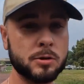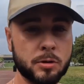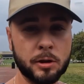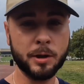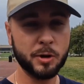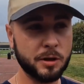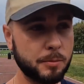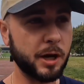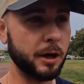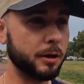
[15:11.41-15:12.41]
So the Liberty
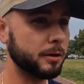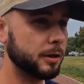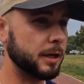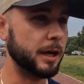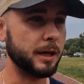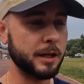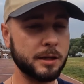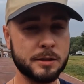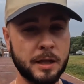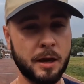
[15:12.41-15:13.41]
Bell, can't get
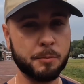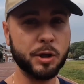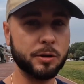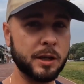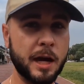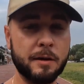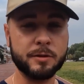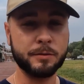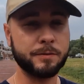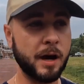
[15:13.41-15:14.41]
into that building
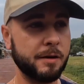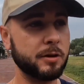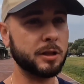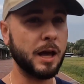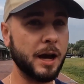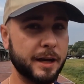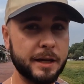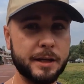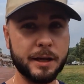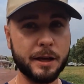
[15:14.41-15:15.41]
after 5 o'clock
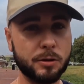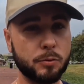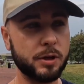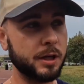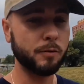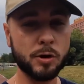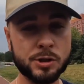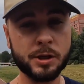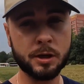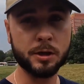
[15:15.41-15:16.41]
any day of the week.
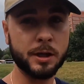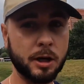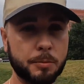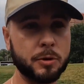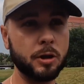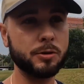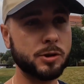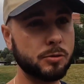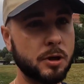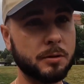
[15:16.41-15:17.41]
Fortunately, couldn't get up close
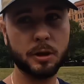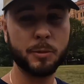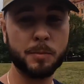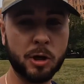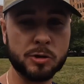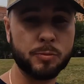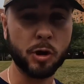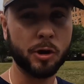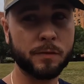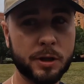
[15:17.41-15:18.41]
to it. Liberty Bell was
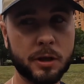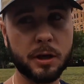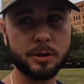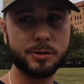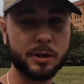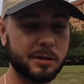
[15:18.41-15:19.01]
brought over to the country in